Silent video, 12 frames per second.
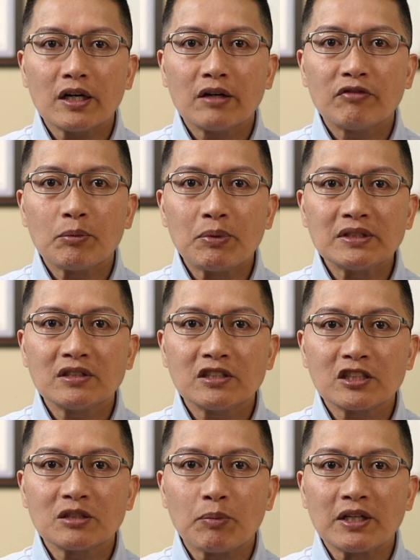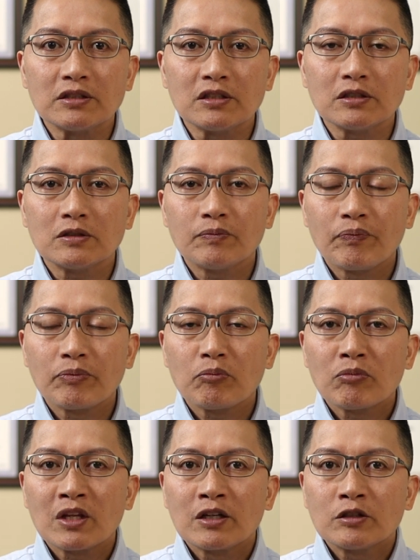of the business expenses.
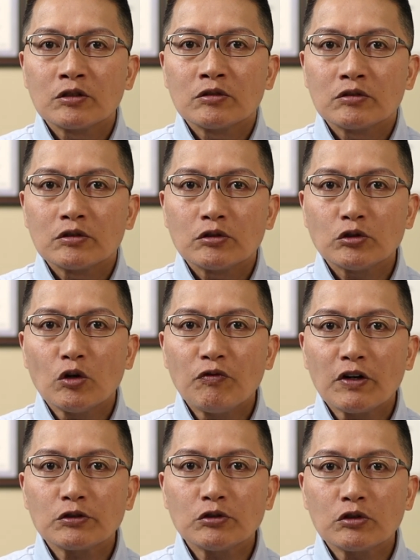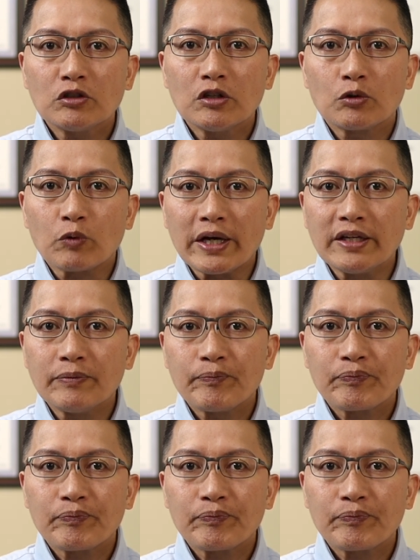So far, so good, right?